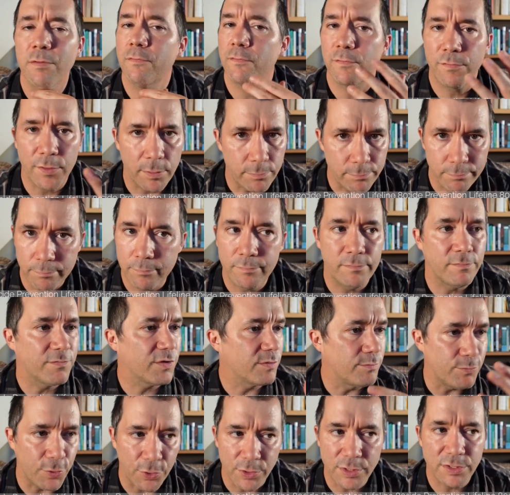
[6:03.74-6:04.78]
from
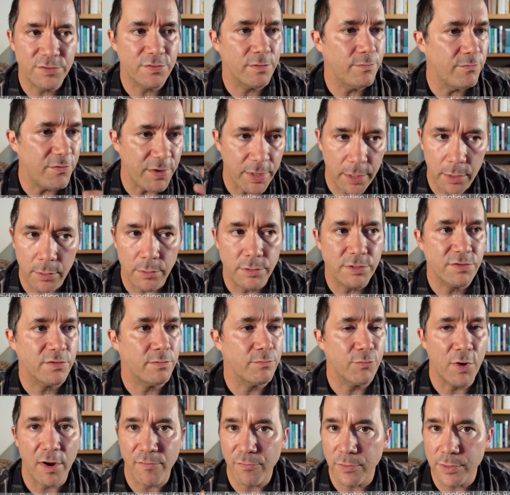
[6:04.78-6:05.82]
books, from videos,
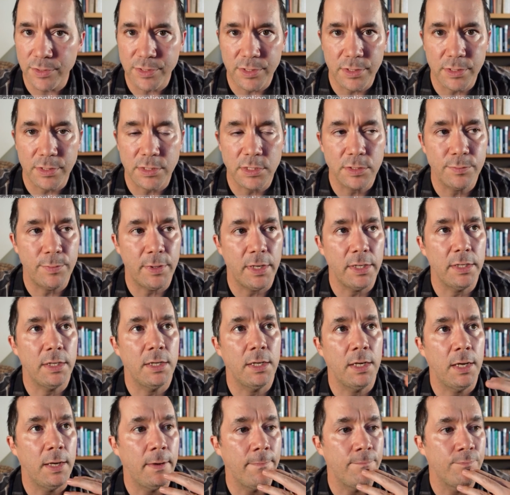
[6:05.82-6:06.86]
from references. But
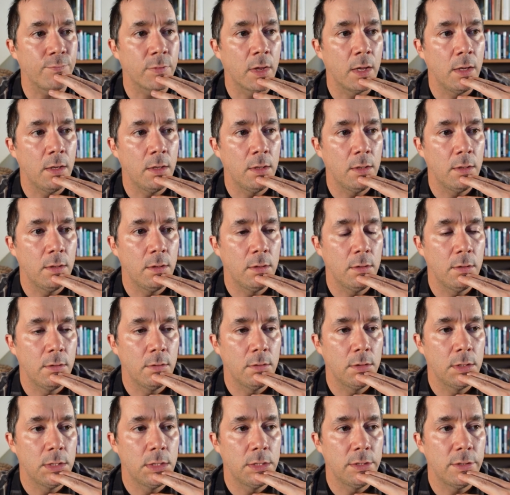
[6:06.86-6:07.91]

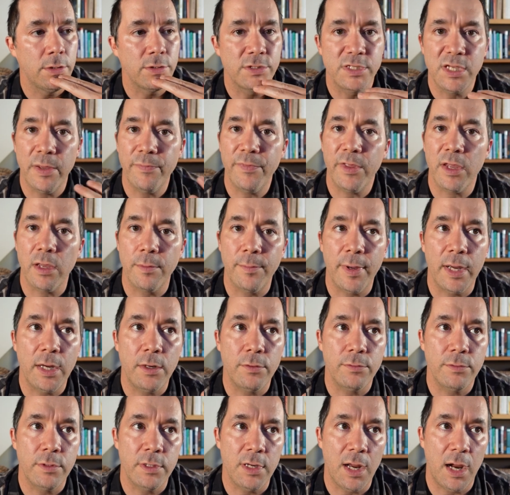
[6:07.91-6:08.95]
there's something
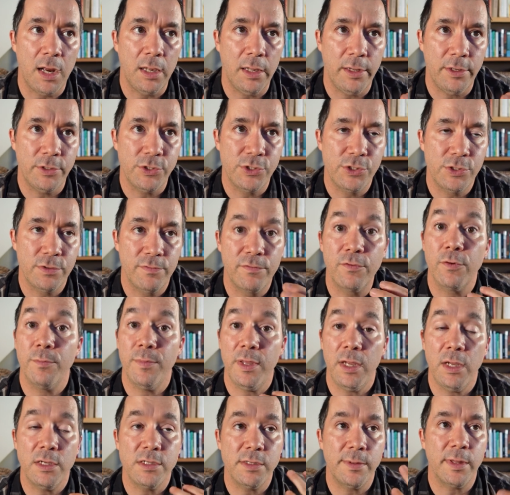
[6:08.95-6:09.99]
about knowledge, for
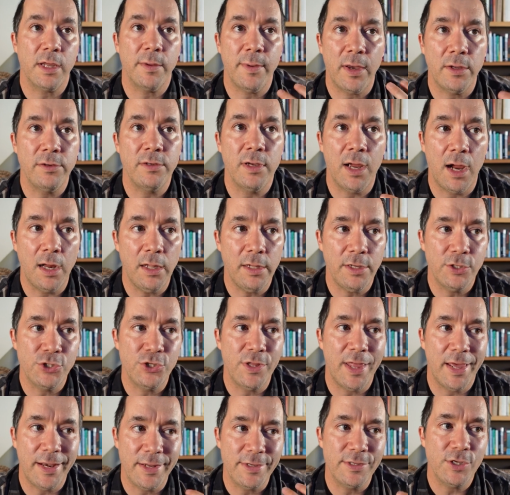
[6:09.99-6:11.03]
me, something about knowledge
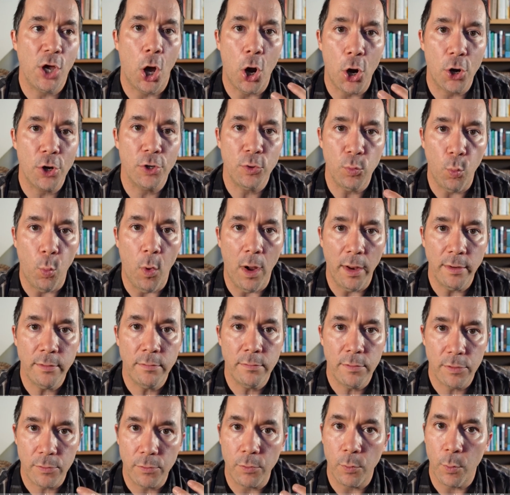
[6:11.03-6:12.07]
that is hard
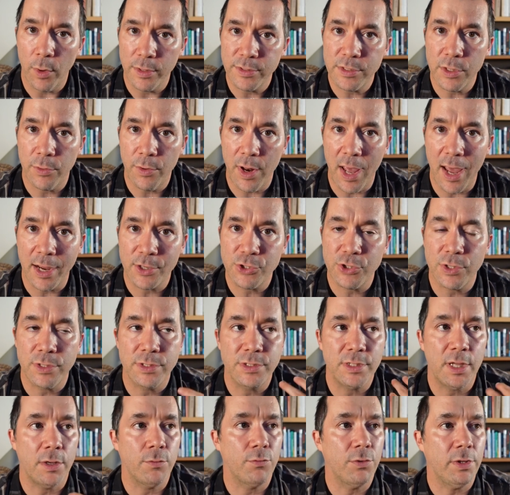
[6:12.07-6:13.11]
won through one's own
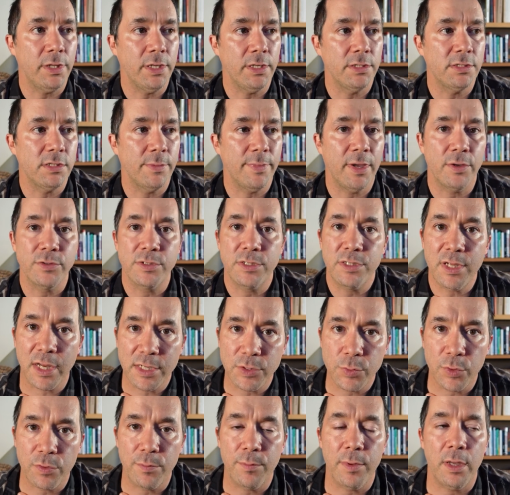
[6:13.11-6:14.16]
actions that really somehow
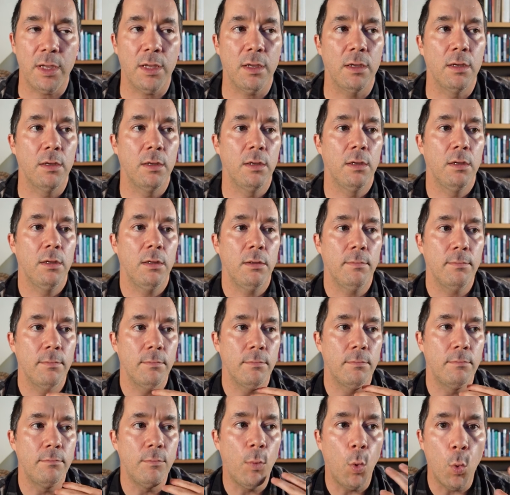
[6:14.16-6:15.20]
sticks with me
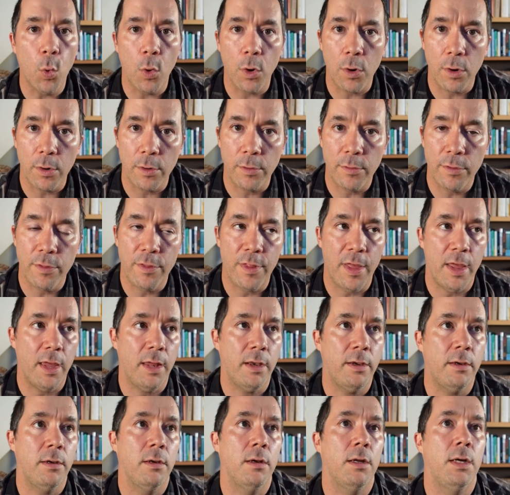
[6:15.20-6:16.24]
more
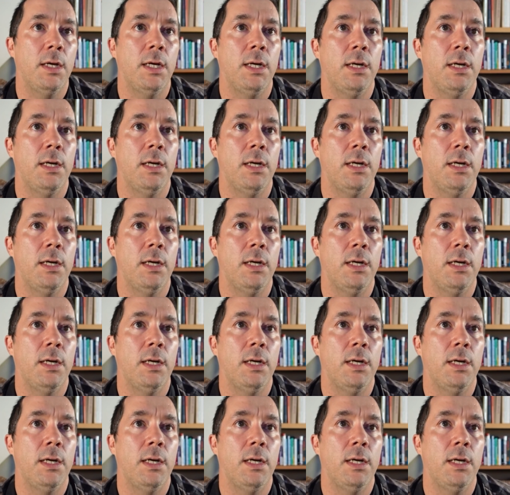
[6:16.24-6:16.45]
than